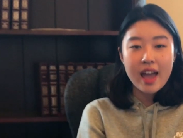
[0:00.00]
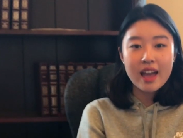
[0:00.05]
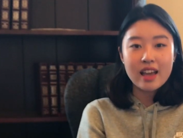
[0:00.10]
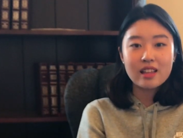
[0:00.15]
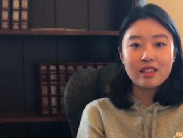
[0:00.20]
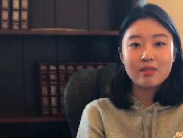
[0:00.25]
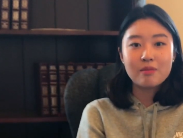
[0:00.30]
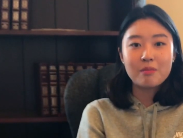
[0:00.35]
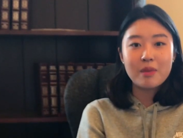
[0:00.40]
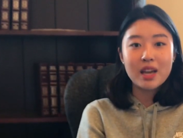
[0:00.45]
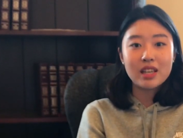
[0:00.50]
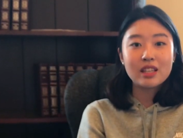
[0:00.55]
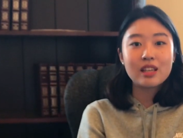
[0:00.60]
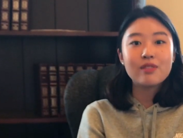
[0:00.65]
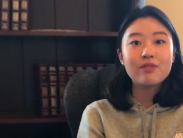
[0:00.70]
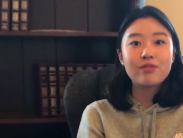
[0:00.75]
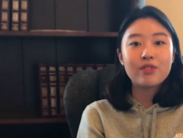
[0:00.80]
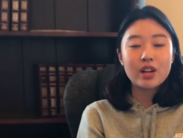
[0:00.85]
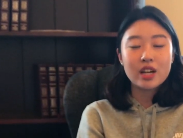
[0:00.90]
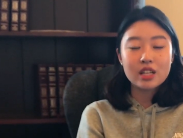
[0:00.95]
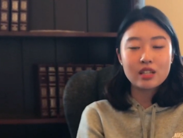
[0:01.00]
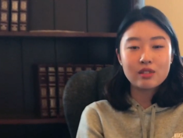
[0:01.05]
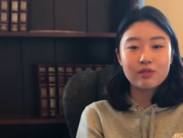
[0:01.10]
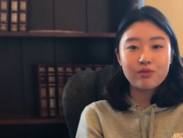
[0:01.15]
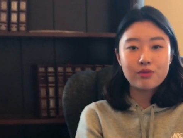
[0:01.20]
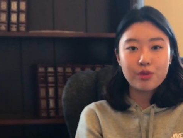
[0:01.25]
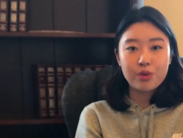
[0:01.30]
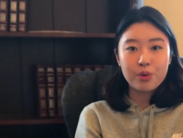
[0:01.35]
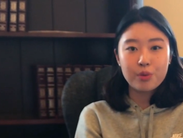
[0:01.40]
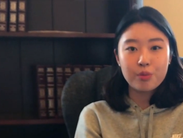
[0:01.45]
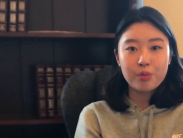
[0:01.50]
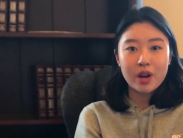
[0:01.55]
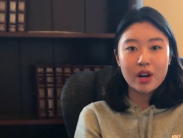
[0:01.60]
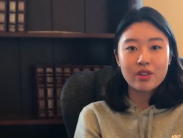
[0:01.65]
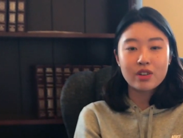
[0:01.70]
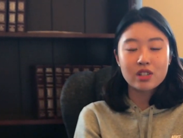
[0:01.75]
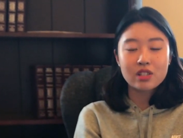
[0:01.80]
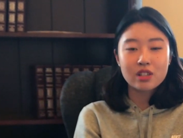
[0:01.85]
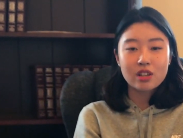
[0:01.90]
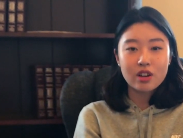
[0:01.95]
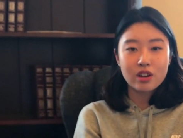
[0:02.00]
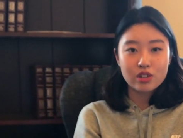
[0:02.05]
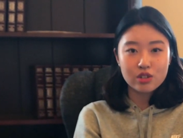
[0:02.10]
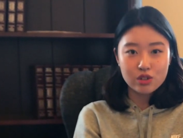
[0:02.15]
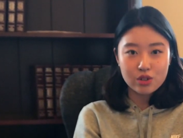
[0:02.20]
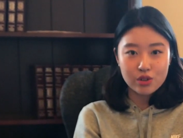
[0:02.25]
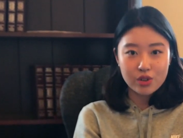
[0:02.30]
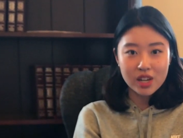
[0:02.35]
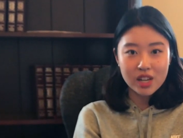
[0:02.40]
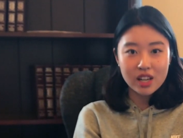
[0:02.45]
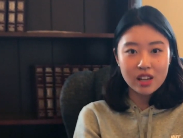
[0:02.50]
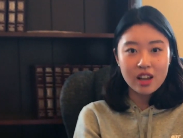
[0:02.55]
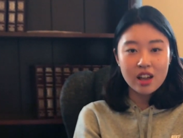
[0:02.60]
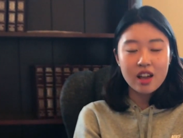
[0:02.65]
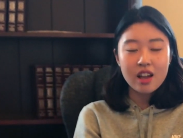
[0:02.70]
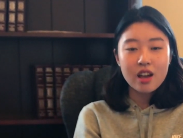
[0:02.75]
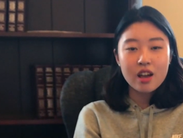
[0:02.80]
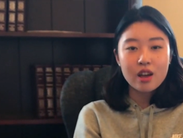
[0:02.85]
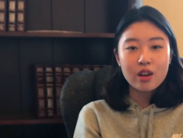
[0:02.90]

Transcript: and many friends from various countries